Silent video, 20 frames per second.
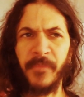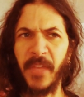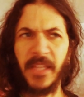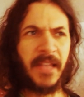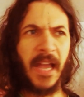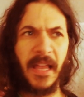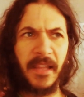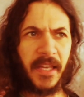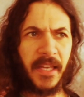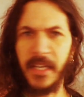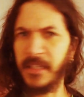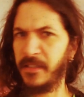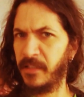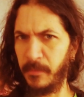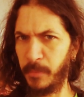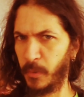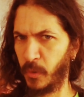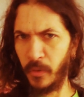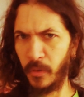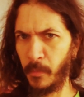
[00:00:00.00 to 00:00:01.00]
Not like a
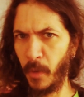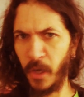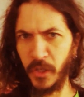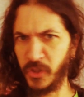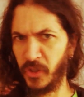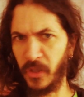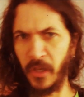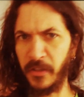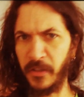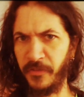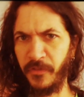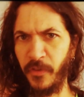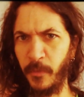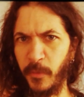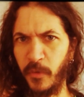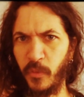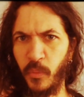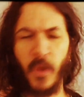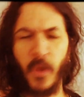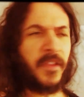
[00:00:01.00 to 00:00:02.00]
typical martial arts
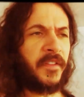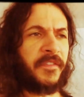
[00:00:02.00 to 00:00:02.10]
film as well.